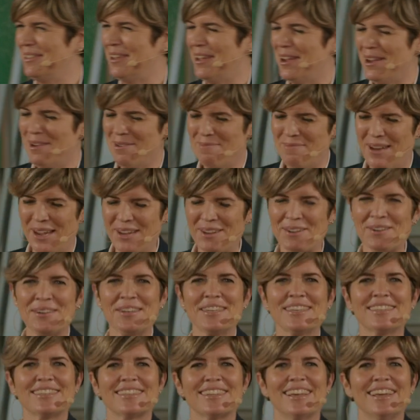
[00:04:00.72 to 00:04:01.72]
the, my
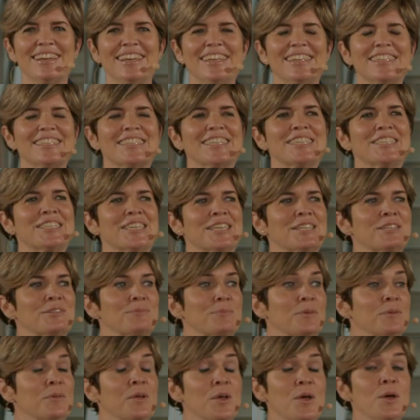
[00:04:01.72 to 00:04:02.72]
colleagues, ladies and
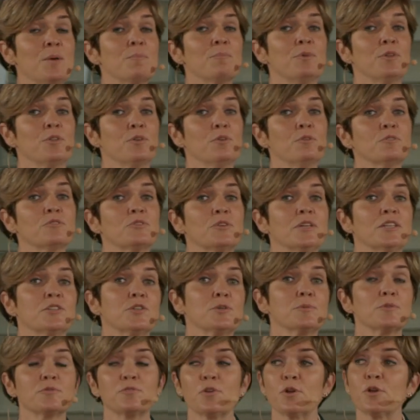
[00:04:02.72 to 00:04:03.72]
gentlemen, but also
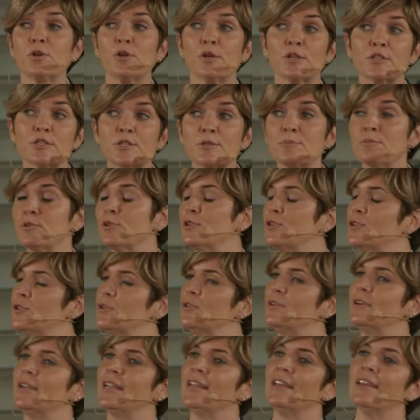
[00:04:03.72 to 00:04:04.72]
in terms of the customer
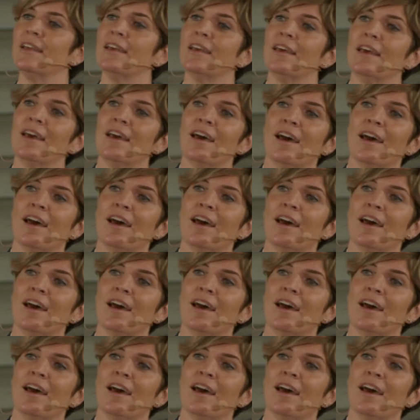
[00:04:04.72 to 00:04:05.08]
journey,